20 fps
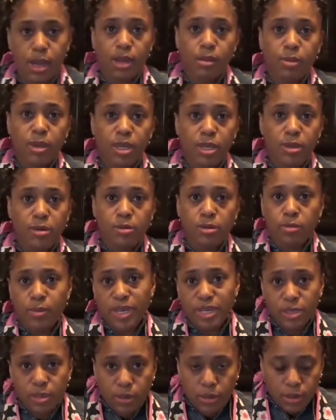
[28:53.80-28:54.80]
jalapeno is
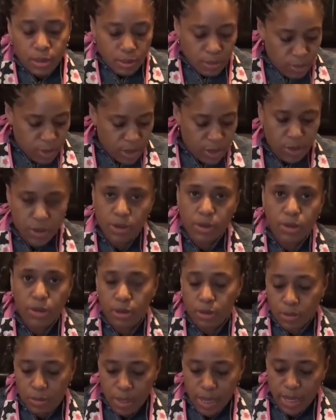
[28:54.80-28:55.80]
based on whether
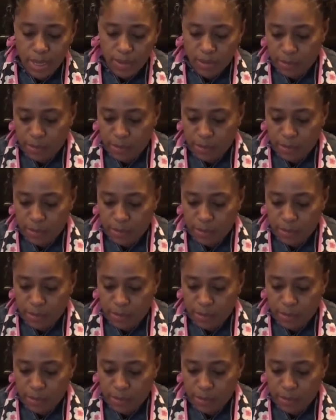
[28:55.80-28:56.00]
you like